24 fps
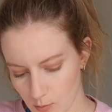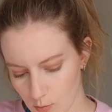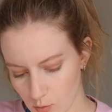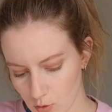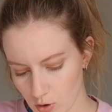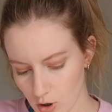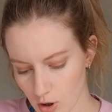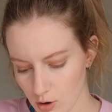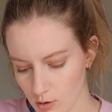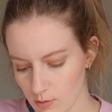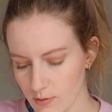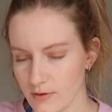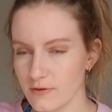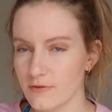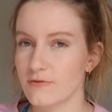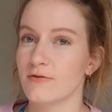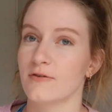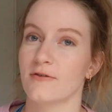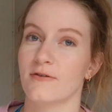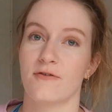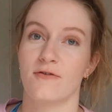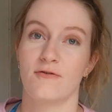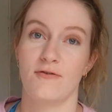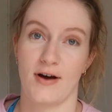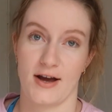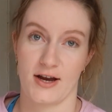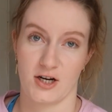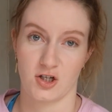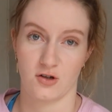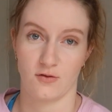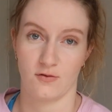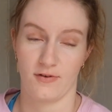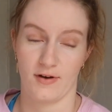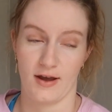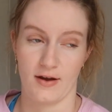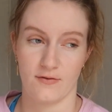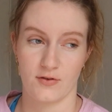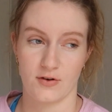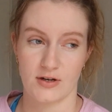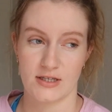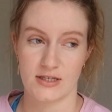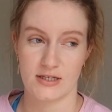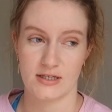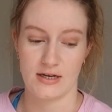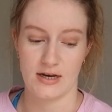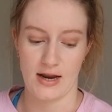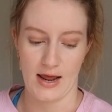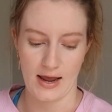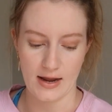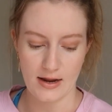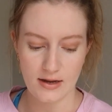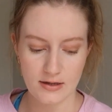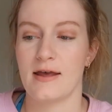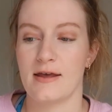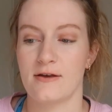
We'll go with fashion favorites next.